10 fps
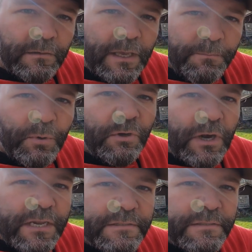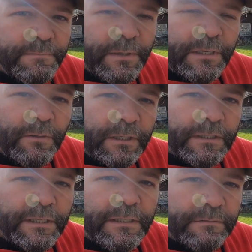it progressed pretty
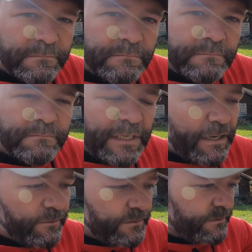quickly, and now